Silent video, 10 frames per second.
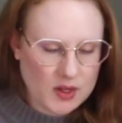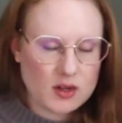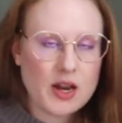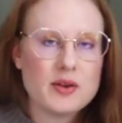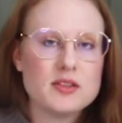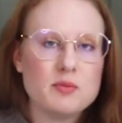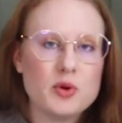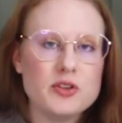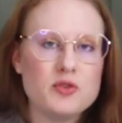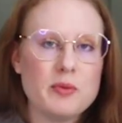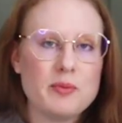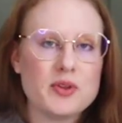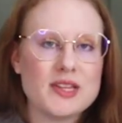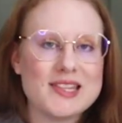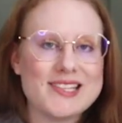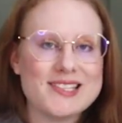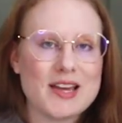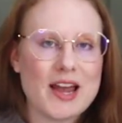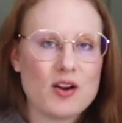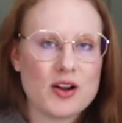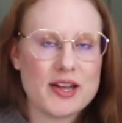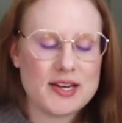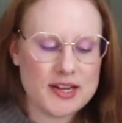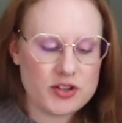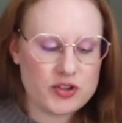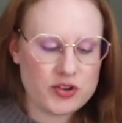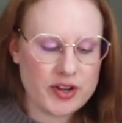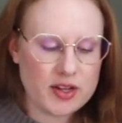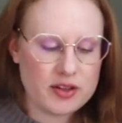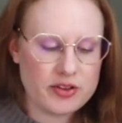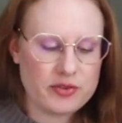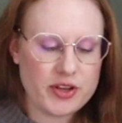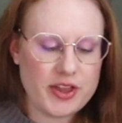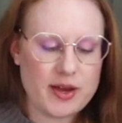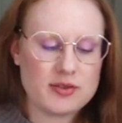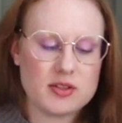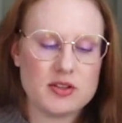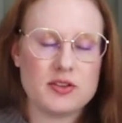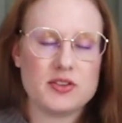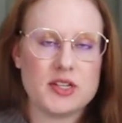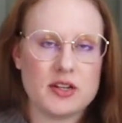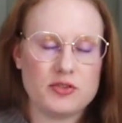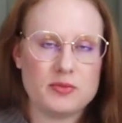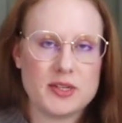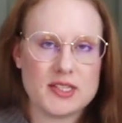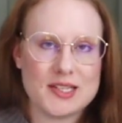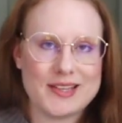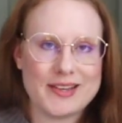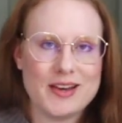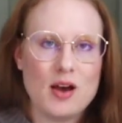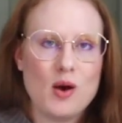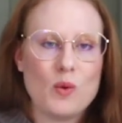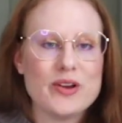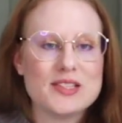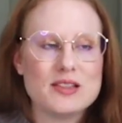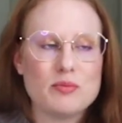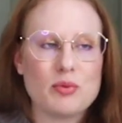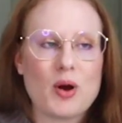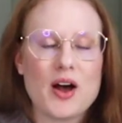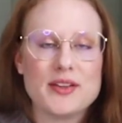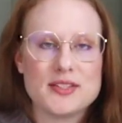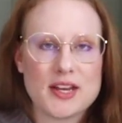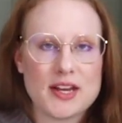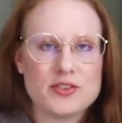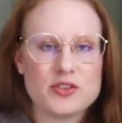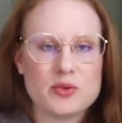Now, it's important to remember that this era in history, the 3000 to 1300 BCE, was the Bronze Age.